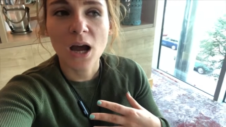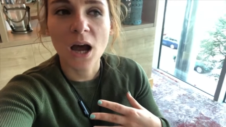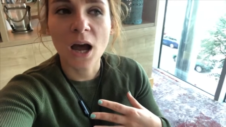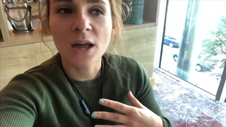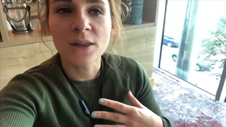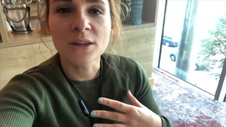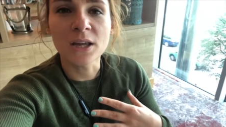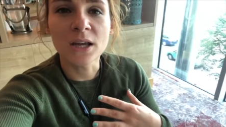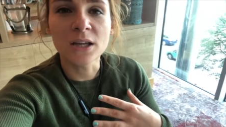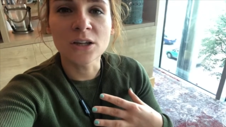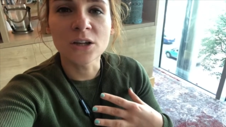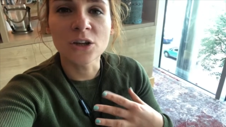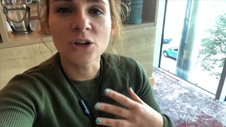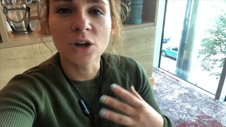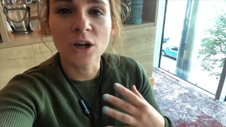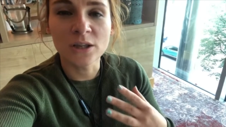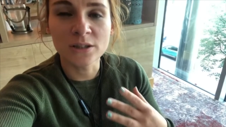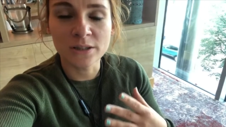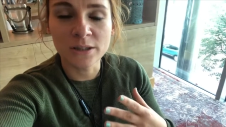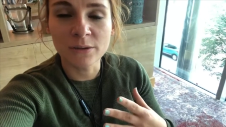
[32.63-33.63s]
And then,
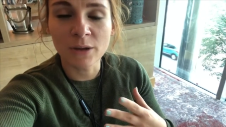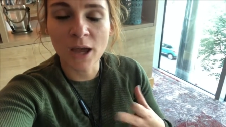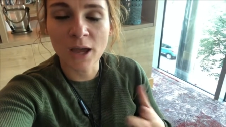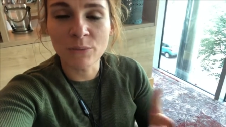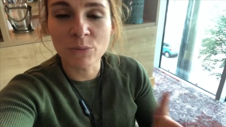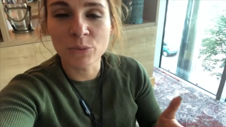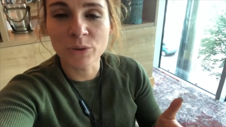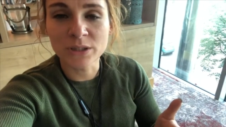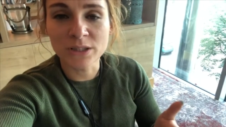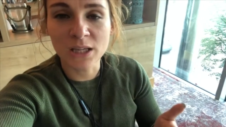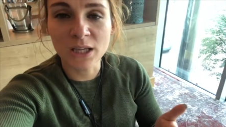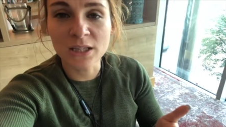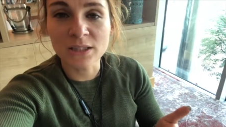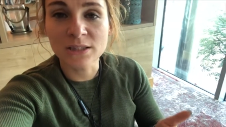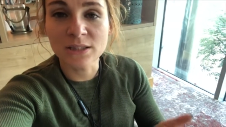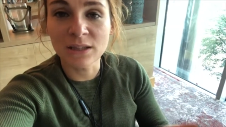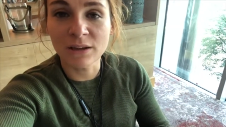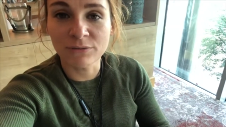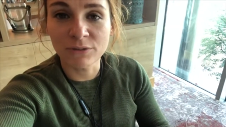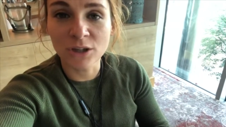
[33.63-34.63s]
as everyone
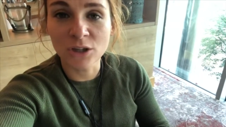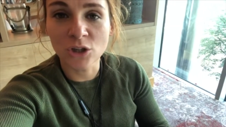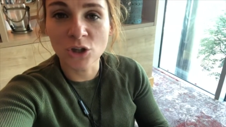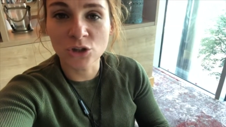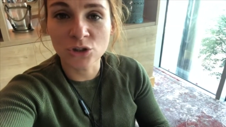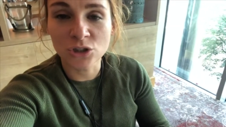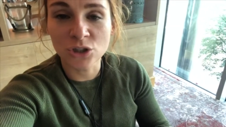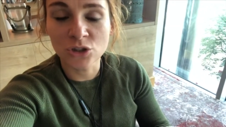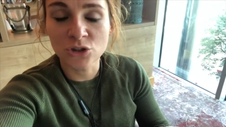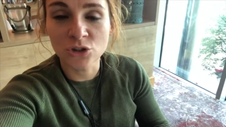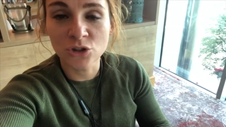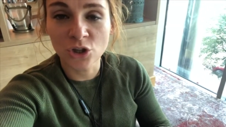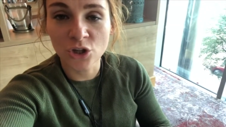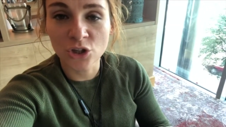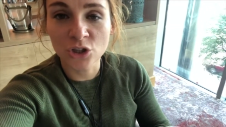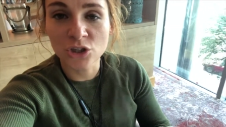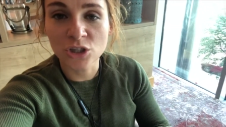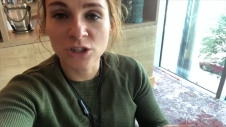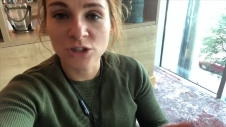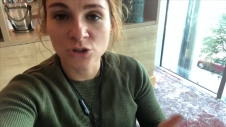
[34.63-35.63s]
says, nothing looks as
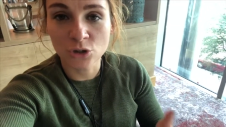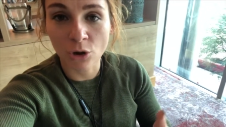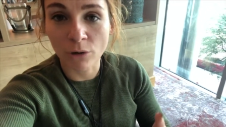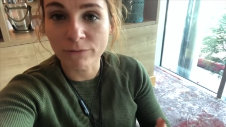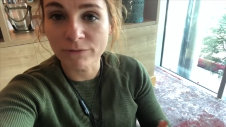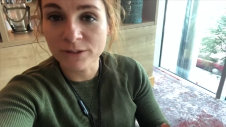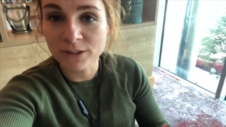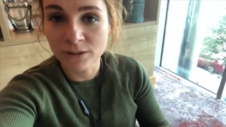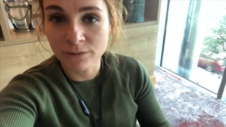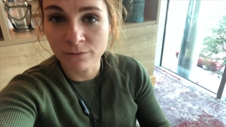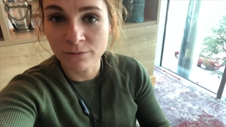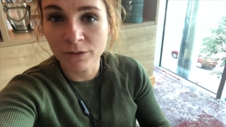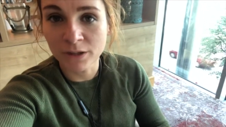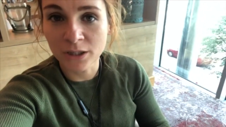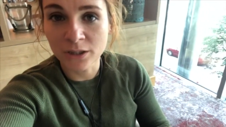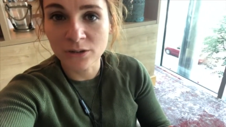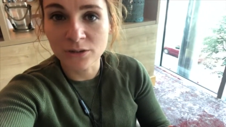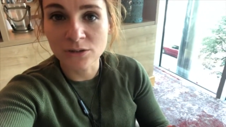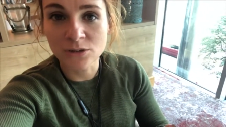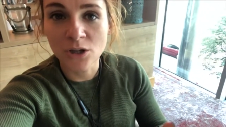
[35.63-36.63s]
good as confident
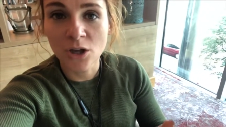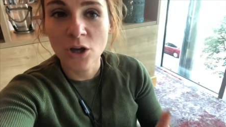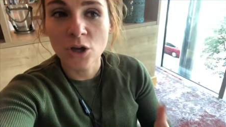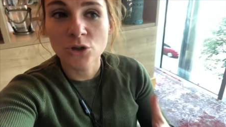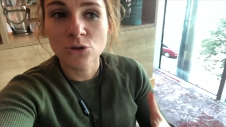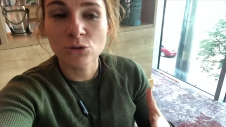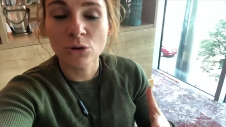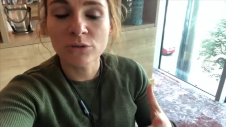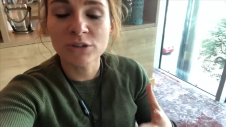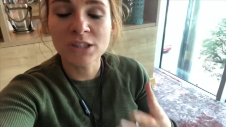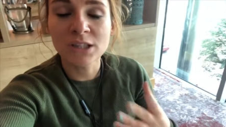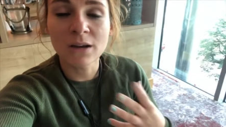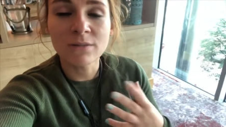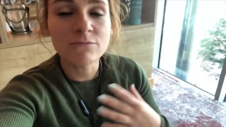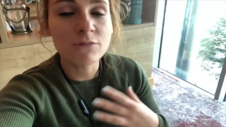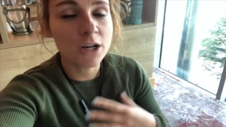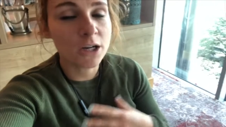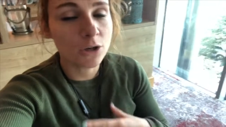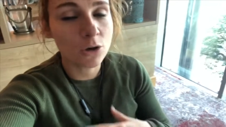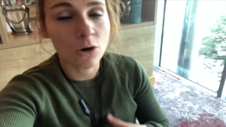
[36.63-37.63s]
feels. So obviously,
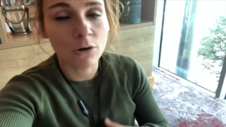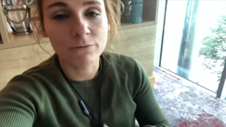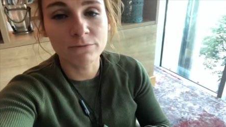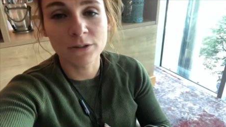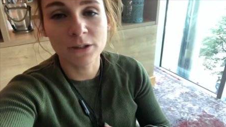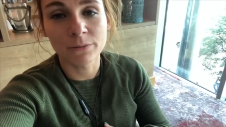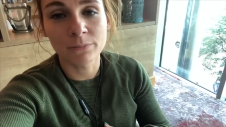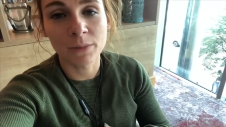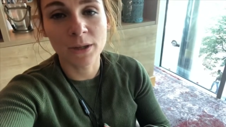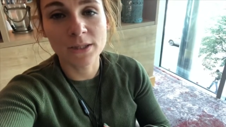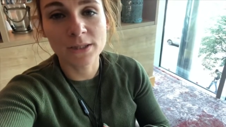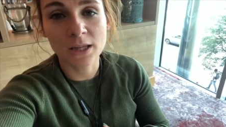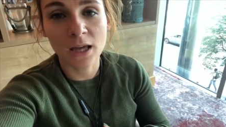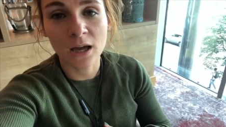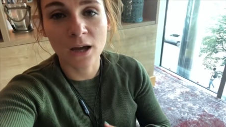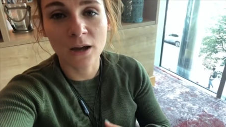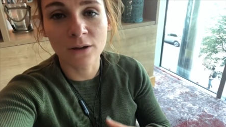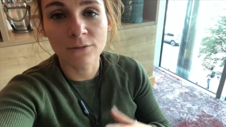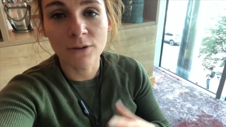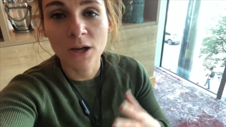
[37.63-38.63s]
I'm very confident
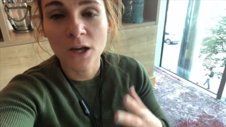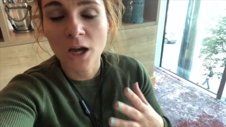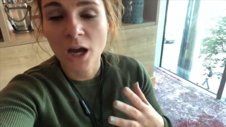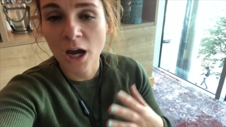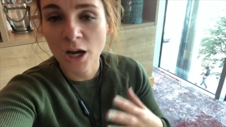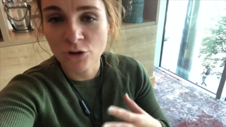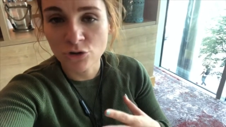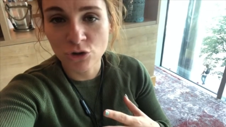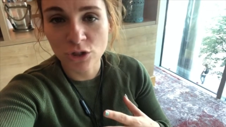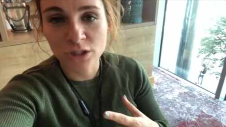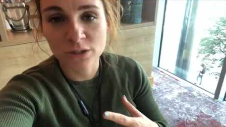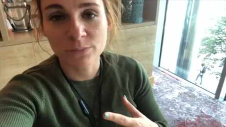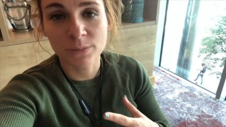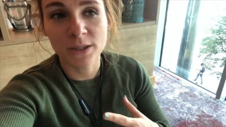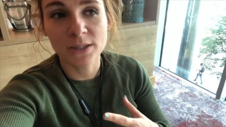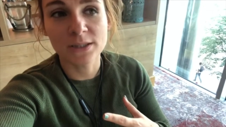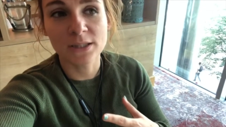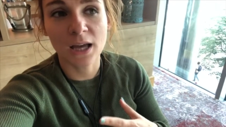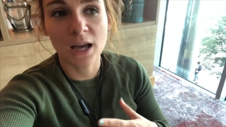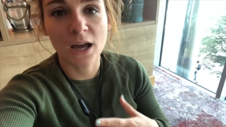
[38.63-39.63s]
myself. I trust
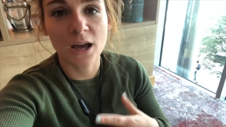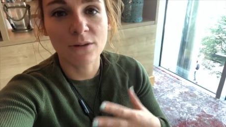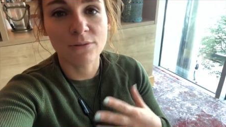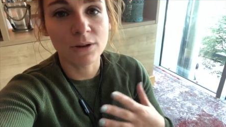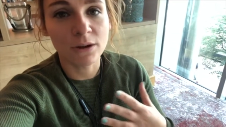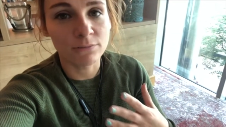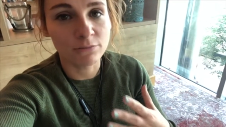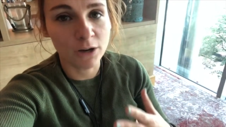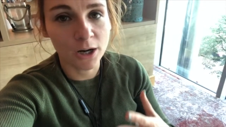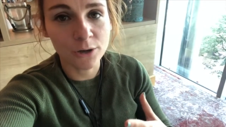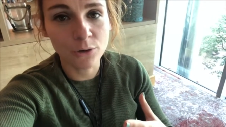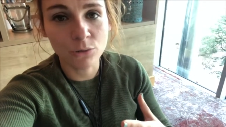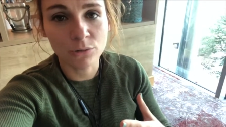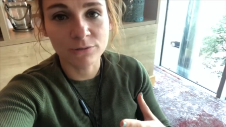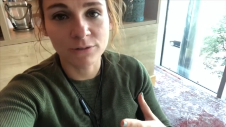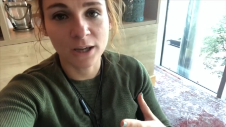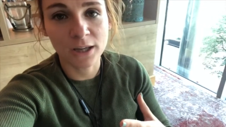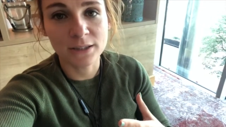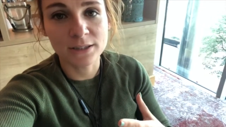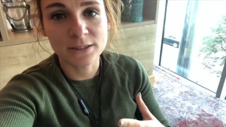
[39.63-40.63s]
myself. I'm very
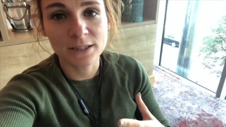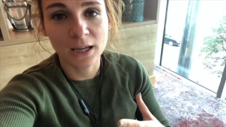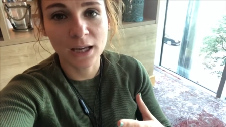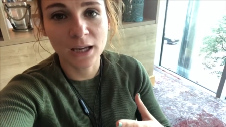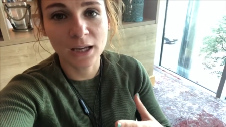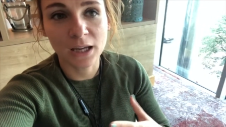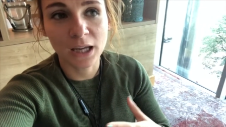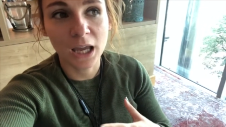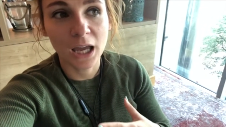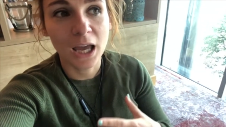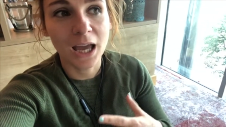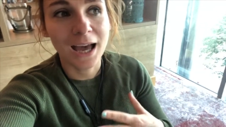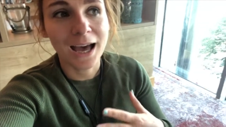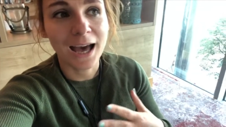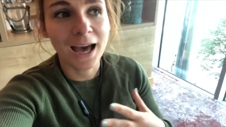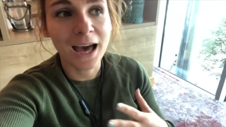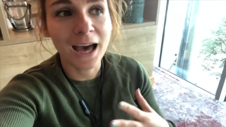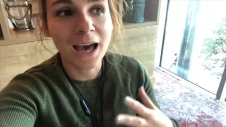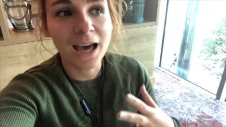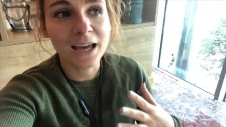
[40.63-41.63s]
authentic,
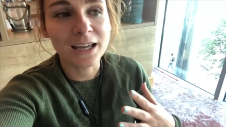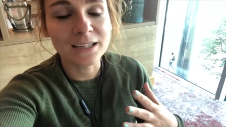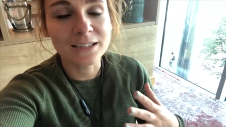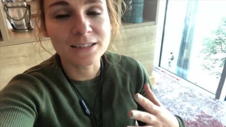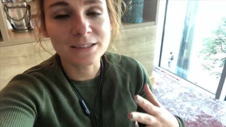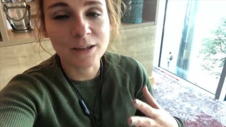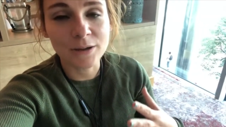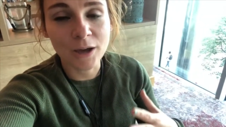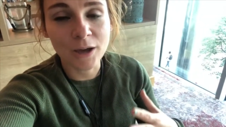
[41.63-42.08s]
and